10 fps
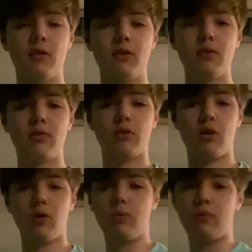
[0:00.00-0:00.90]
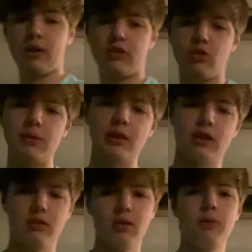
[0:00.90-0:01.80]
So assuming
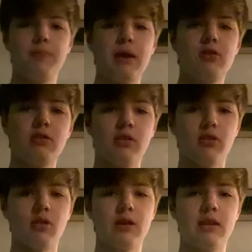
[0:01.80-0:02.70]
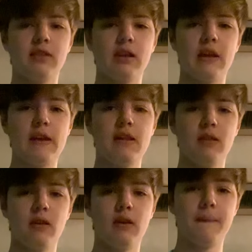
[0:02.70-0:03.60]
that the patient is already sitting in
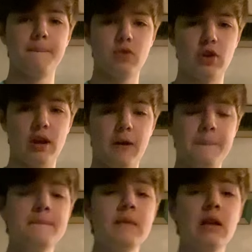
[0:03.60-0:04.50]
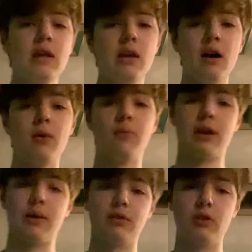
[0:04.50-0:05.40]
the chair, what
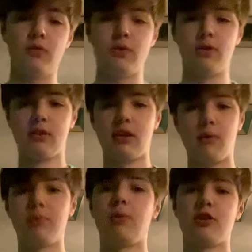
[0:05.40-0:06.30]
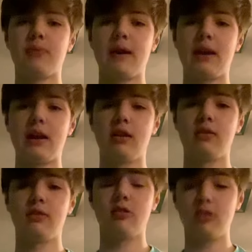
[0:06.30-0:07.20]
I would do first is I would wash my
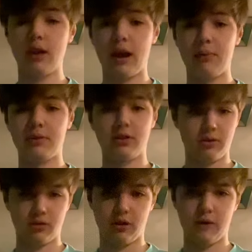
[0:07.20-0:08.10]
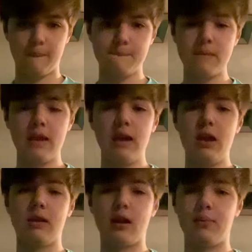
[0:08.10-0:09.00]
hands, I would close the curtain, and
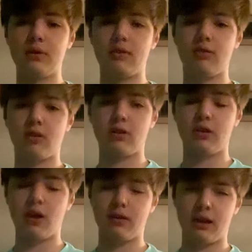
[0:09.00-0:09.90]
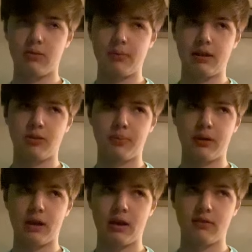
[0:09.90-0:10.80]
then I would start to gather my
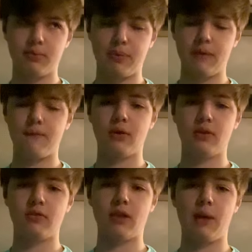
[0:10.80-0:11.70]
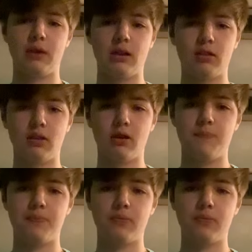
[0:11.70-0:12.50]
supplies. But first, I would get the